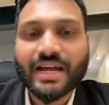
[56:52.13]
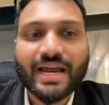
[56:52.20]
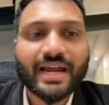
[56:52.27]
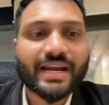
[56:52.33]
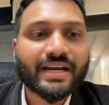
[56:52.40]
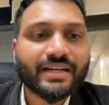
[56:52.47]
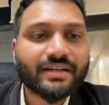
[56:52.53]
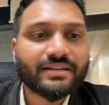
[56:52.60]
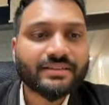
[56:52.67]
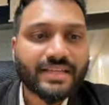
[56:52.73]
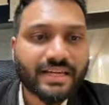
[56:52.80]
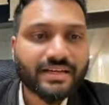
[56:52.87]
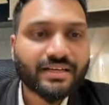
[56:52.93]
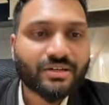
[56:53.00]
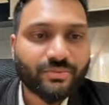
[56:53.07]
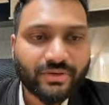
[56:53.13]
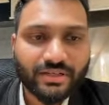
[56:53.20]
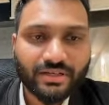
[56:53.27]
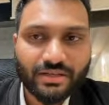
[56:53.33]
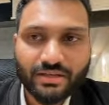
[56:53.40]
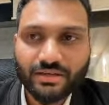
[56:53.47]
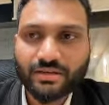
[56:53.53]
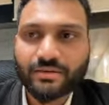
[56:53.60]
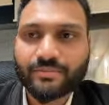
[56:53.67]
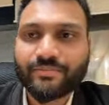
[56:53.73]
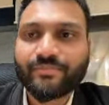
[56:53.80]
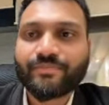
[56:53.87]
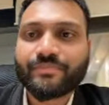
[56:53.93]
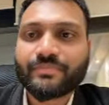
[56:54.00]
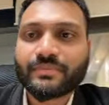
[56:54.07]
and then it will
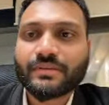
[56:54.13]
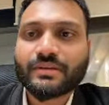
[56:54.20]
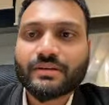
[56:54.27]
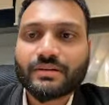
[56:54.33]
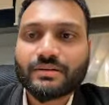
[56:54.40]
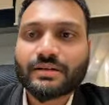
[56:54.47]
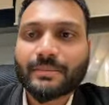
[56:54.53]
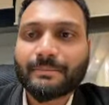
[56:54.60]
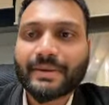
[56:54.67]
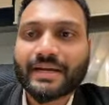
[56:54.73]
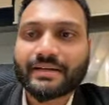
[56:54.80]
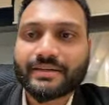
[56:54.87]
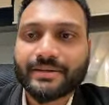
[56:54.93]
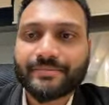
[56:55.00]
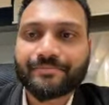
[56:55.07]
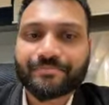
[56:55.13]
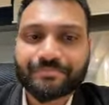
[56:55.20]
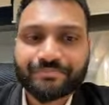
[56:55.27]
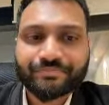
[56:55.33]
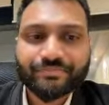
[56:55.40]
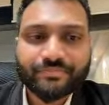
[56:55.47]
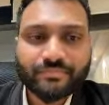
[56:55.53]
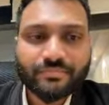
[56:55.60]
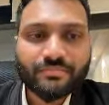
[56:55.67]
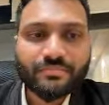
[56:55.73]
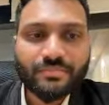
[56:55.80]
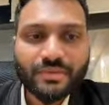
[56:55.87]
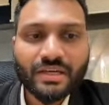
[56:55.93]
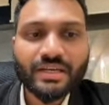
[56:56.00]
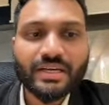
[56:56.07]
come back
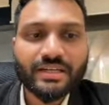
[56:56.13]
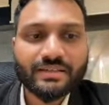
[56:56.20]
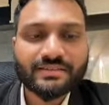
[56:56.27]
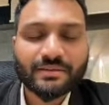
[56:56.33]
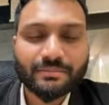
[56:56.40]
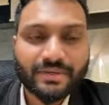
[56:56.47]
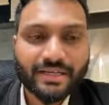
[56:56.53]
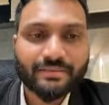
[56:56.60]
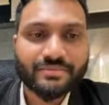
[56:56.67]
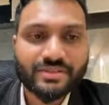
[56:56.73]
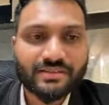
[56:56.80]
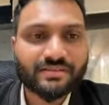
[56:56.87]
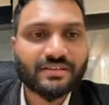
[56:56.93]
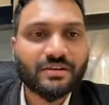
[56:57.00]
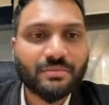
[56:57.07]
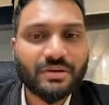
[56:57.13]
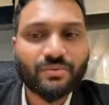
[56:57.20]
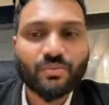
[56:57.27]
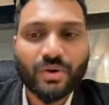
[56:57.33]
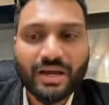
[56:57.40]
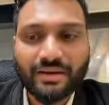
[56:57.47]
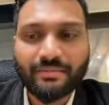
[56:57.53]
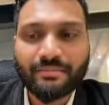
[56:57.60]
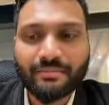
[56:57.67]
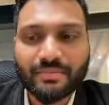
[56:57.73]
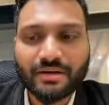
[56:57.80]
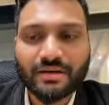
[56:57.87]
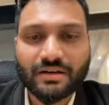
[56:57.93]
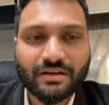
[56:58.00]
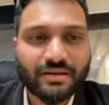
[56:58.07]
in a some time. Just give me one,
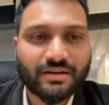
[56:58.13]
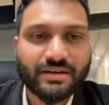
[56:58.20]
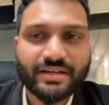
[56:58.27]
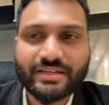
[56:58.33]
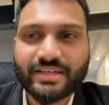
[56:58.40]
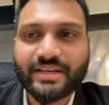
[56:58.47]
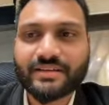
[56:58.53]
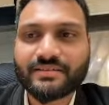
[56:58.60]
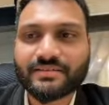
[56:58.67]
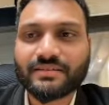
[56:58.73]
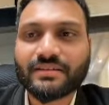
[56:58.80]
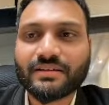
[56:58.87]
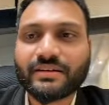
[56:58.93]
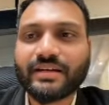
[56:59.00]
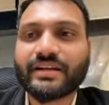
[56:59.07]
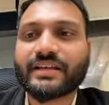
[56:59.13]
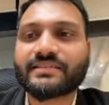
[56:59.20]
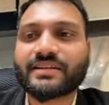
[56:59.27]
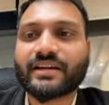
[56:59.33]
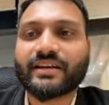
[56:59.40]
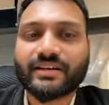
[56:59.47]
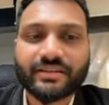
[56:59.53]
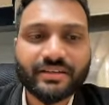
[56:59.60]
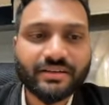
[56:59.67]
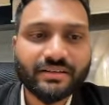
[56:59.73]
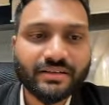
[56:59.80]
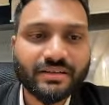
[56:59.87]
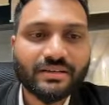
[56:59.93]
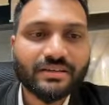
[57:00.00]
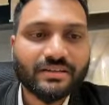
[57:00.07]
it has connected.
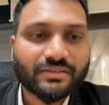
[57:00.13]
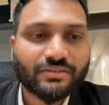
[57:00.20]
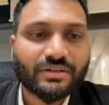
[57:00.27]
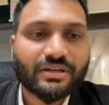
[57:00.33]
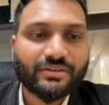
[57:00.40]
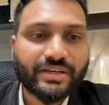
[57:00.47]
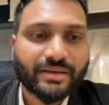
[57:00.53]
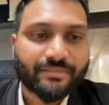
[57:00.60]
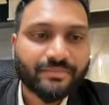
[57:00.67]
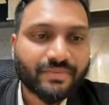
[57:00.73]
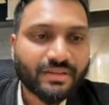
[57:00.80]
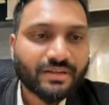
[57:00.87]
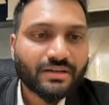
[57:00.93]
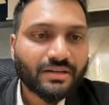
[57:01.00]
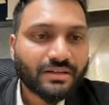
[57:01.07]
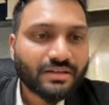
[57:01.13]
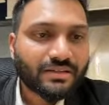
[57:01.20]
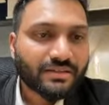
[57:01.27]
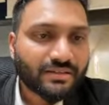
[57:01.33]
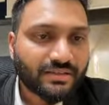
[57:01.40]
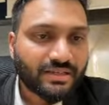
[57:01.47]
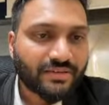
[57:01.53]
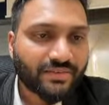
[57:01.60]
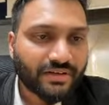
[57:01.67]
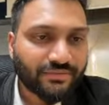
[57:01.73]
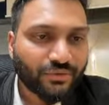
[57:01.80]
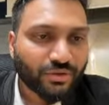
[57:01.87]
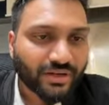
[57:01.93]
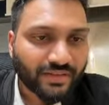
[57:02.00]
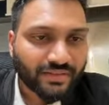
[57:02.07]
So now, yeah, even if
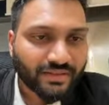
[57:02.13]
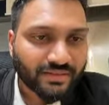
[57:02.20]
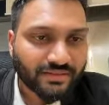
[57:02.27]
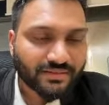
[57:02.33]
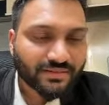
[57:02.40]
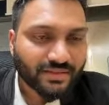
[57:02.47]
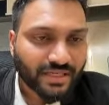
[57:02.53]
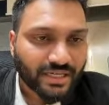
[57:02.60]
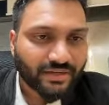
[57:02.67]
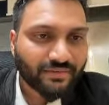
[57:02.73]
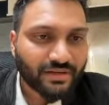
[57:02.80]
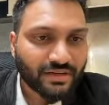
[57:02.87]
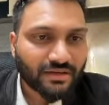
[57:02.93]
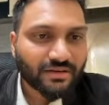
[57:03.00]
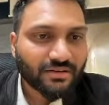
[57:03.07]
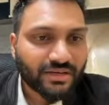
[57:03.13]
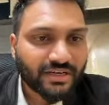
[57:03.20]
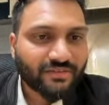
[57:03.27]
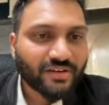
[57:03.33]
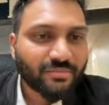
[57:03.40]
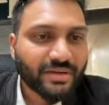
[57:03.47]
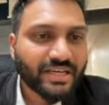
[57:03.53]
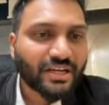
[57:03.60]
you run this, it will be